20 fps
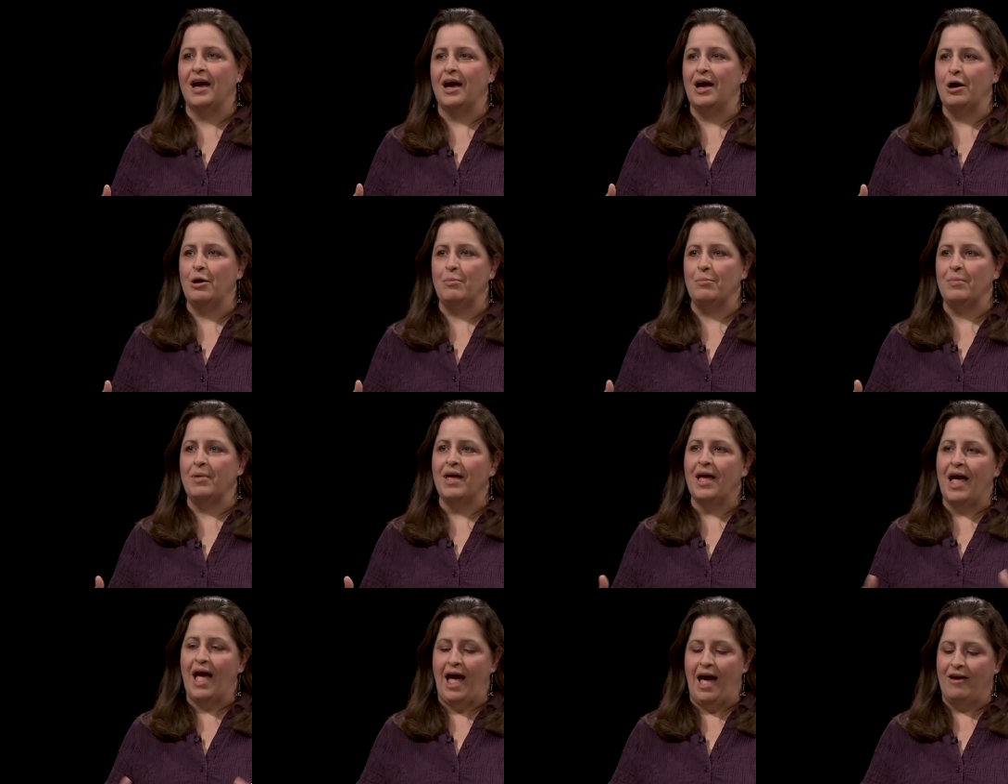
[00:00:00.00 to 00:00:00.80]
um,
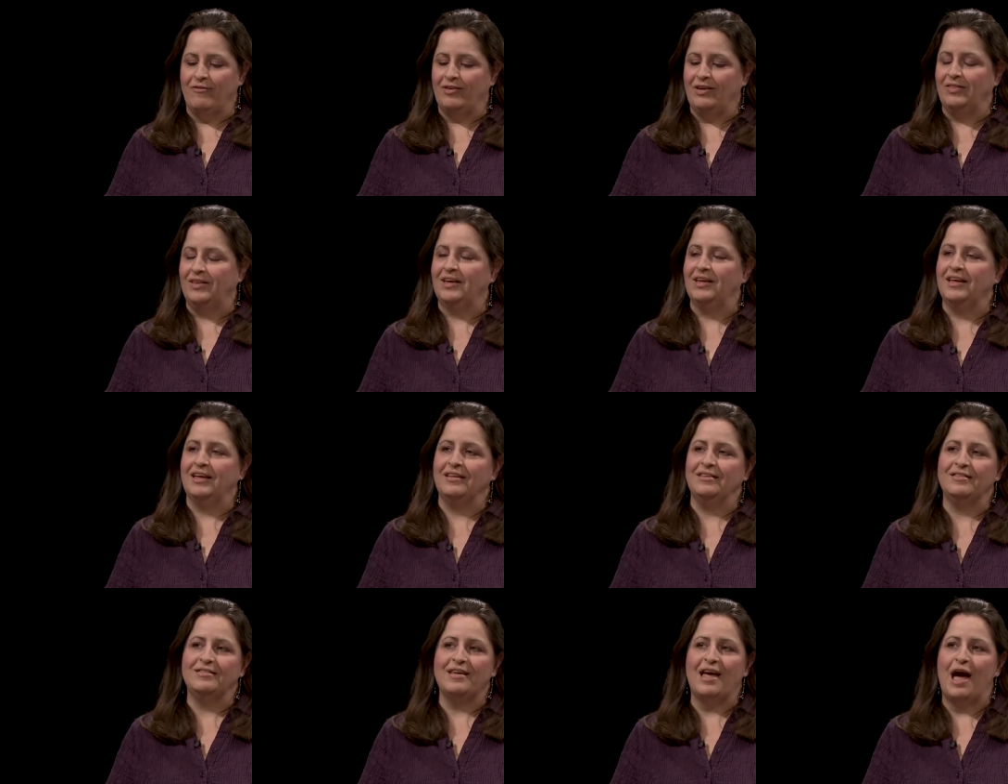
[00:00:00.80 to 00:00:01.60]
having the
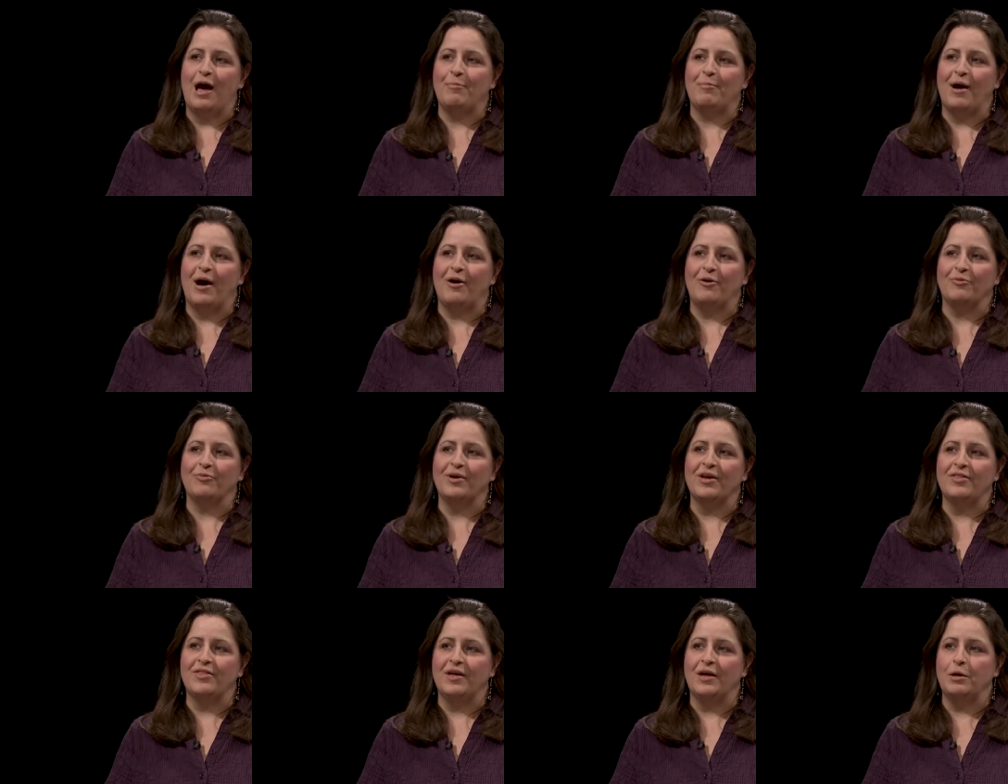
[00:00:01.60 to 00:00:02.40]
kids tap out
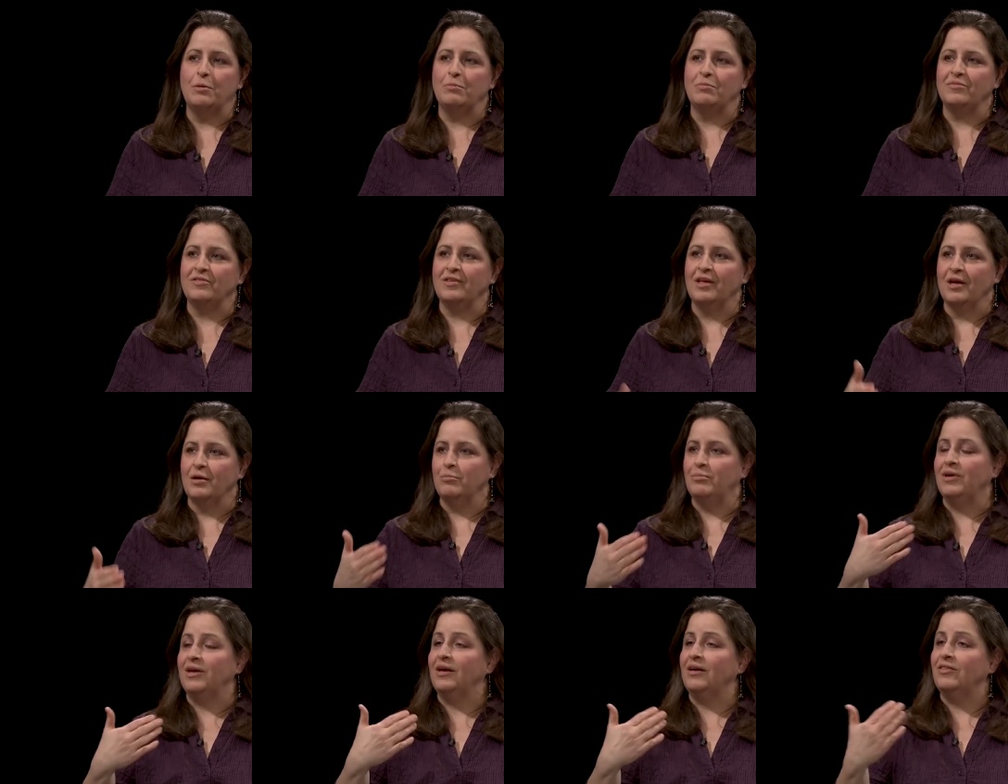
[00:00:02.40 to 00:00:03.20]
rhythms,
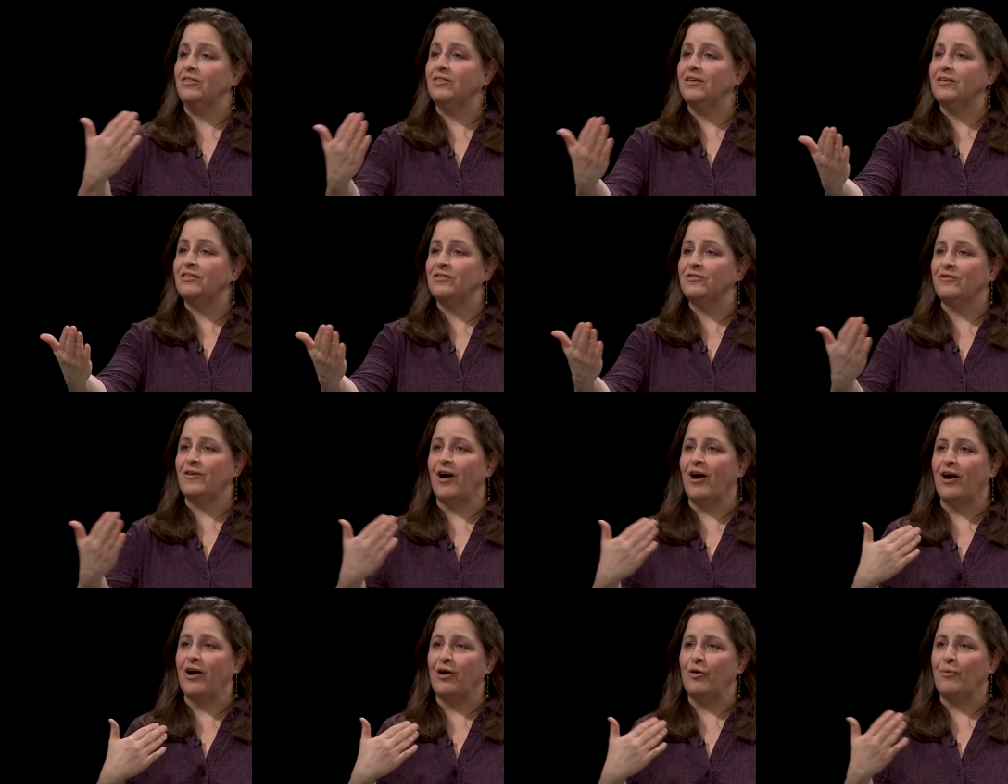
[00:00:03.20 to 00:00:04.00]
being this
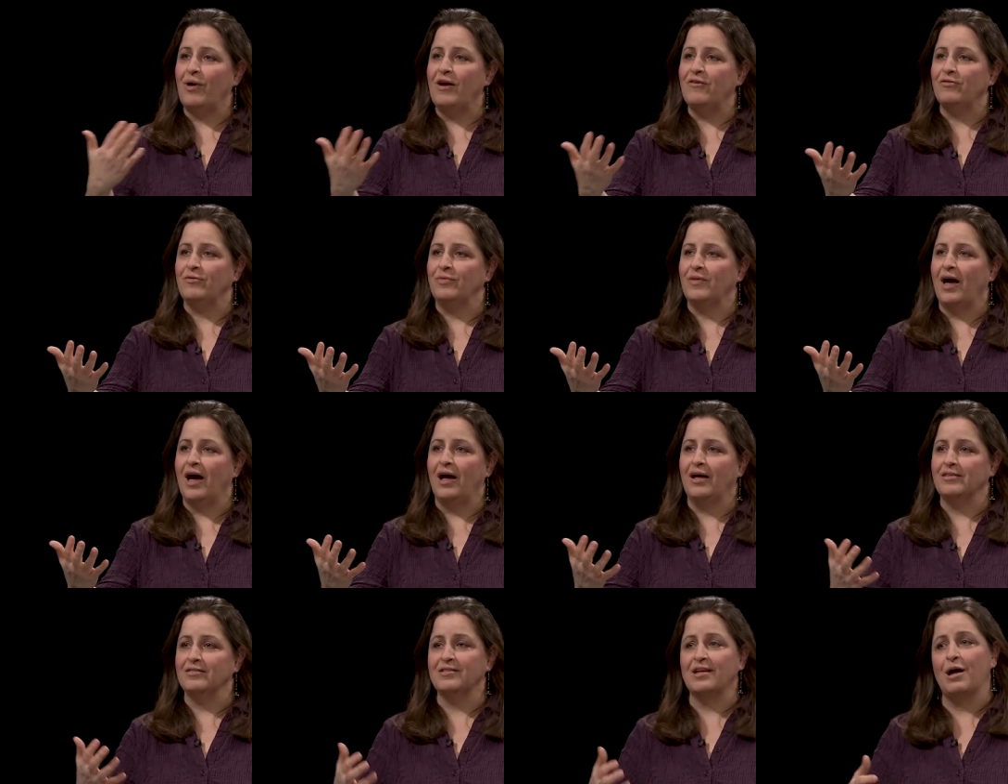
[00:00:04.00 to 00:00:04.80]
far away from the
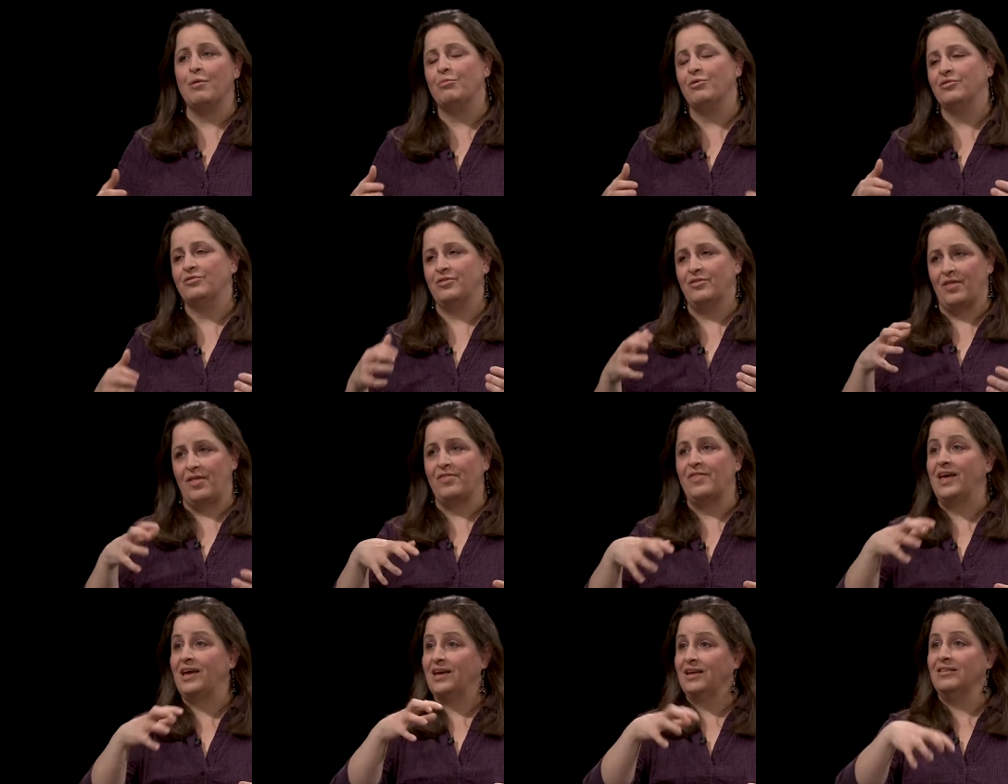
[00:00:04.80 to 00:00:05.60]
ensemble so
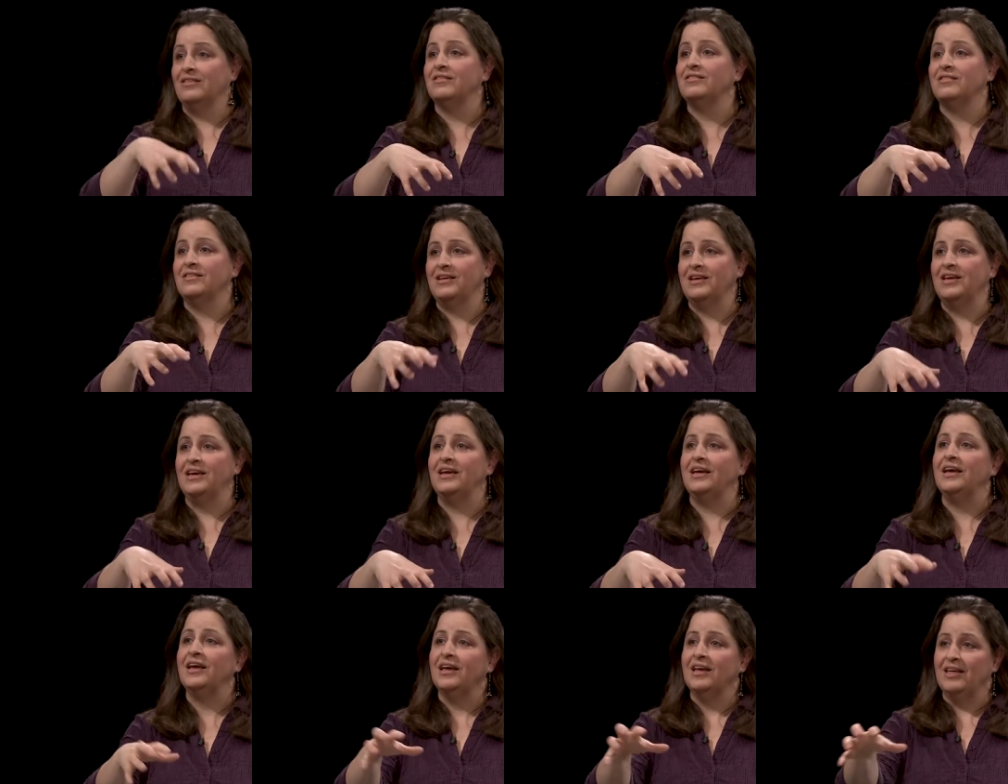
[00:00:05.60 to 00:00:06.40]
that they can
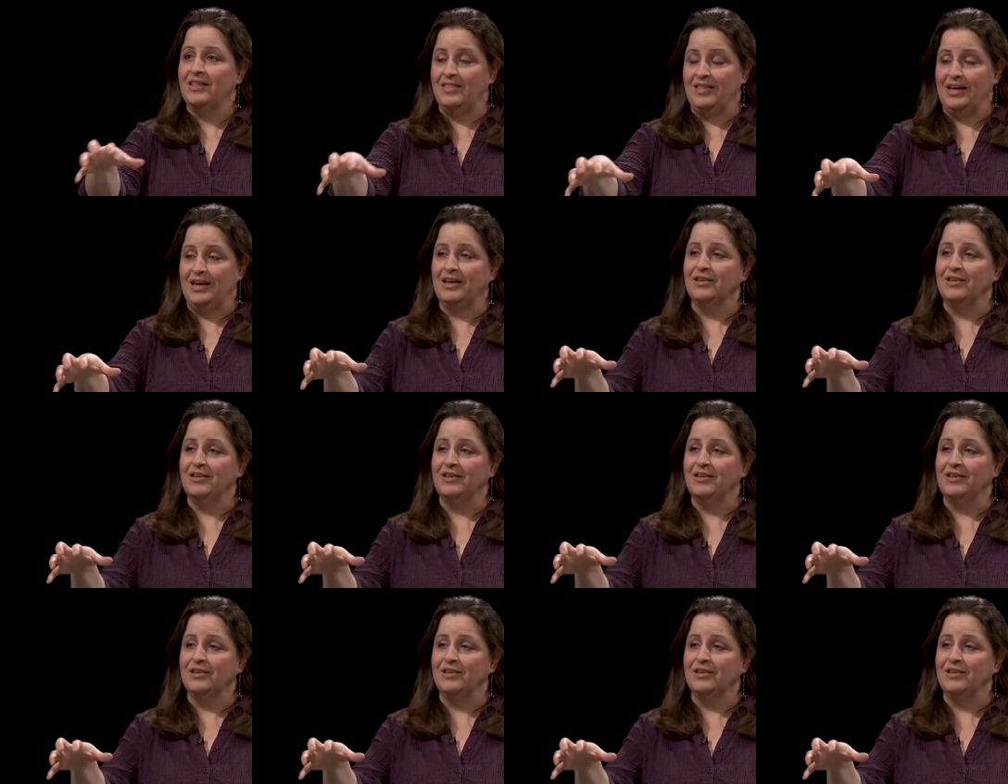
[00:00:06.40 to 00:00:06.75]
see the